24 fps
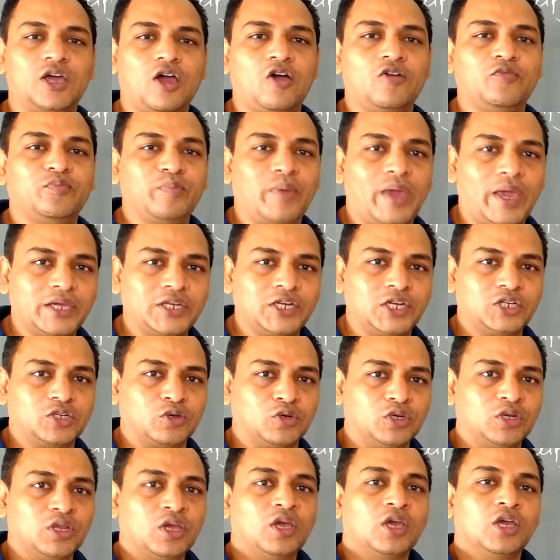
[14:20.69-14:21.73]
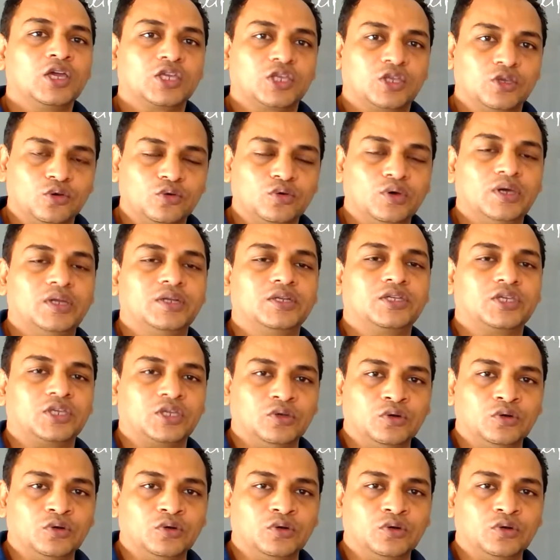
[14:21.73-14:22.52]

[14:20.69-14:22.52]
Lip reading: of magnitude Q1,